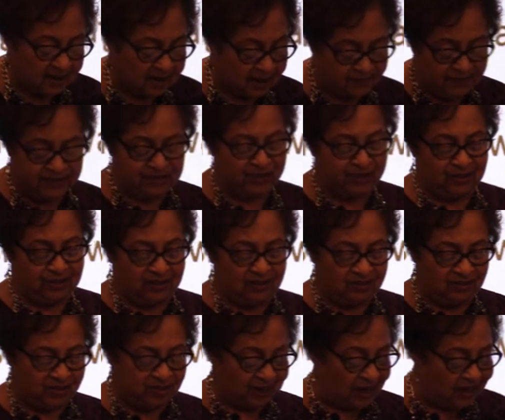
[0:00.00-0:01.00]

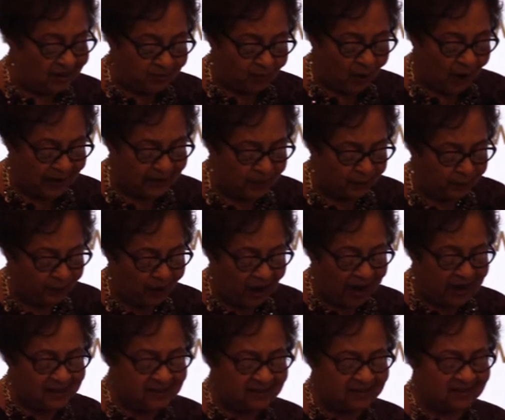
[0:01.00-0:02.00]
Commissioner John Wiley
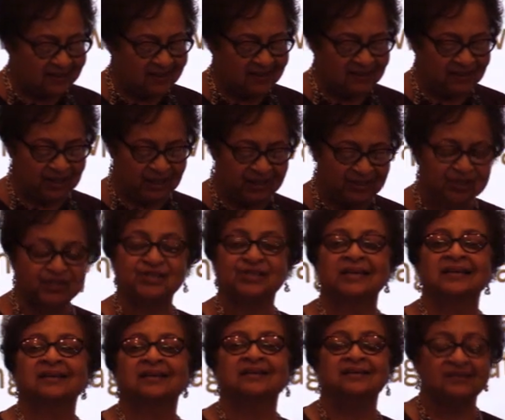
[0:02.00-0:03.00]
Price, Judge
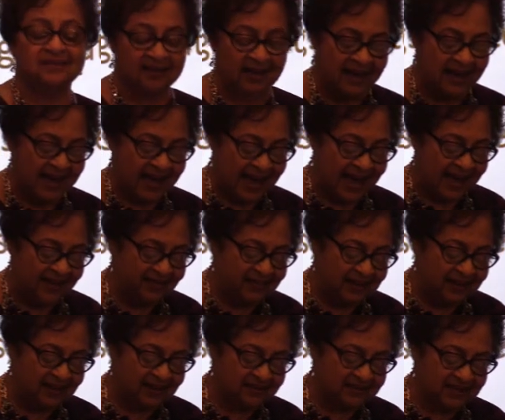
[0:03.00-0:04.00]
Jenkins, and
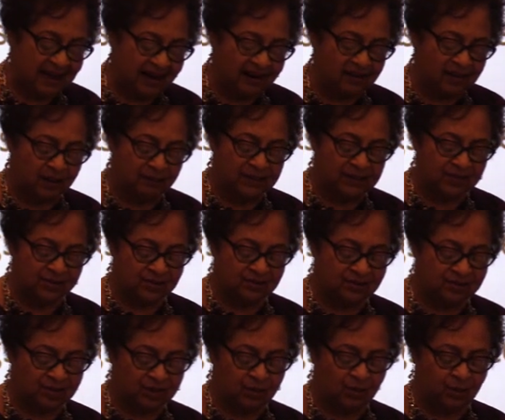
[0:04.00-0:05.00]
the entire
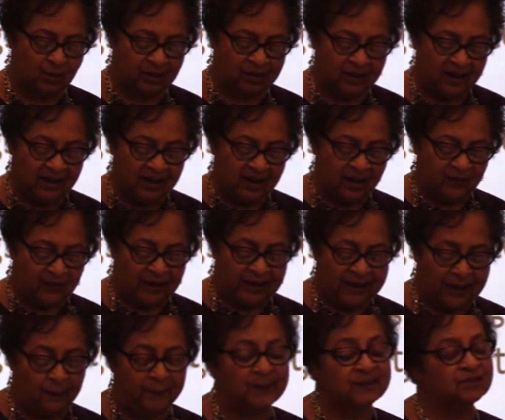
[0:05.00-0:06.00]
Commissioner's Court for
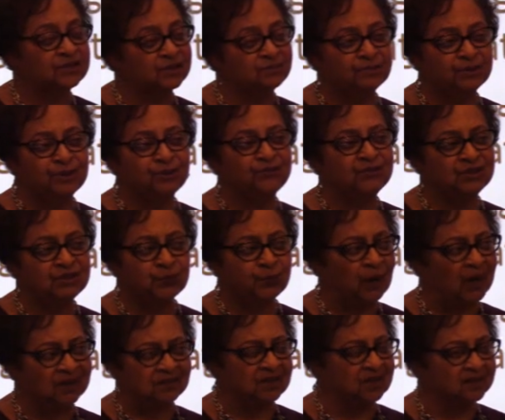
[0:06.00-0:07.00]
helping to move these
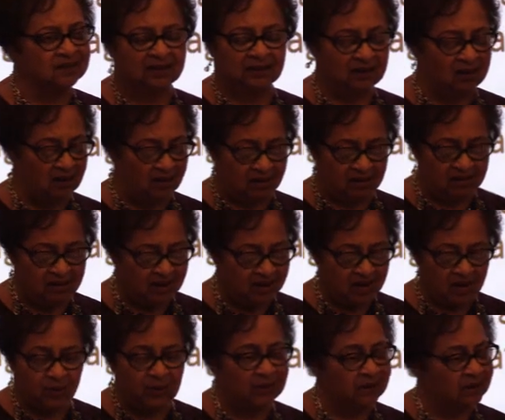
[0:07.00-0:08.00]
projects along.
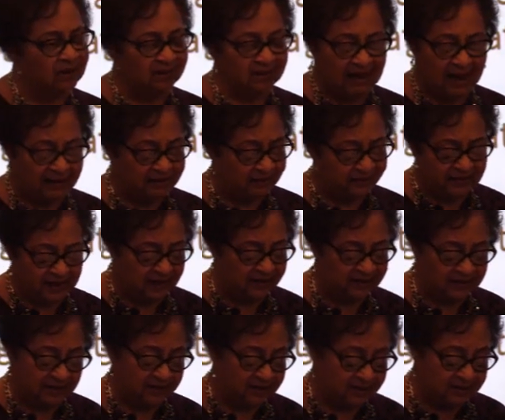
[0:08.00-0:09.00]
We could not have
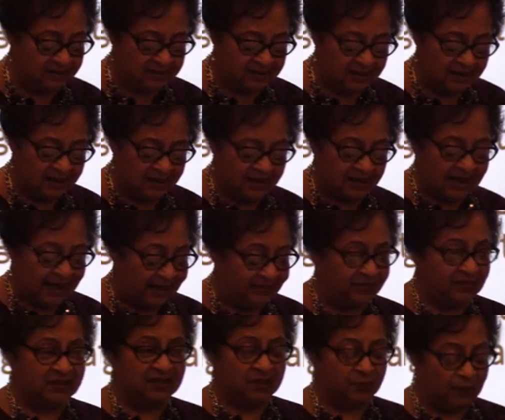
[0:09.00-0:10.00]
done these
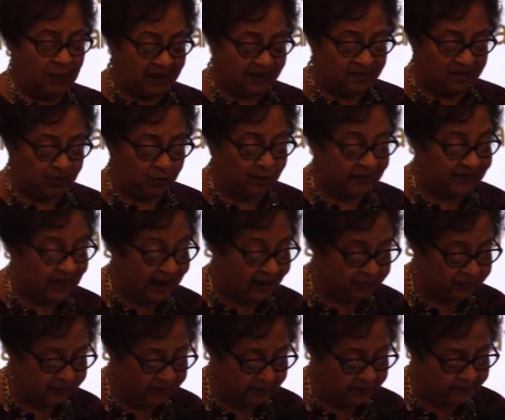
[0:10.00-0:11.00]
at this pace
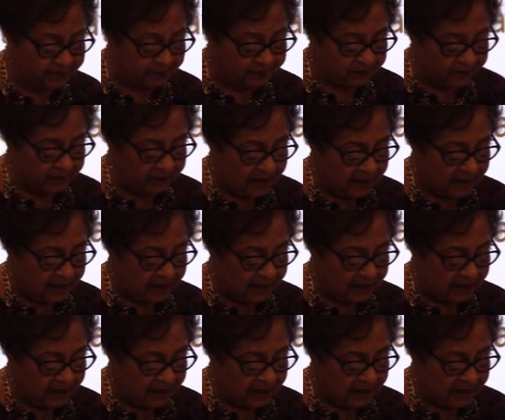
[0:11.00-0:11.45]
without them.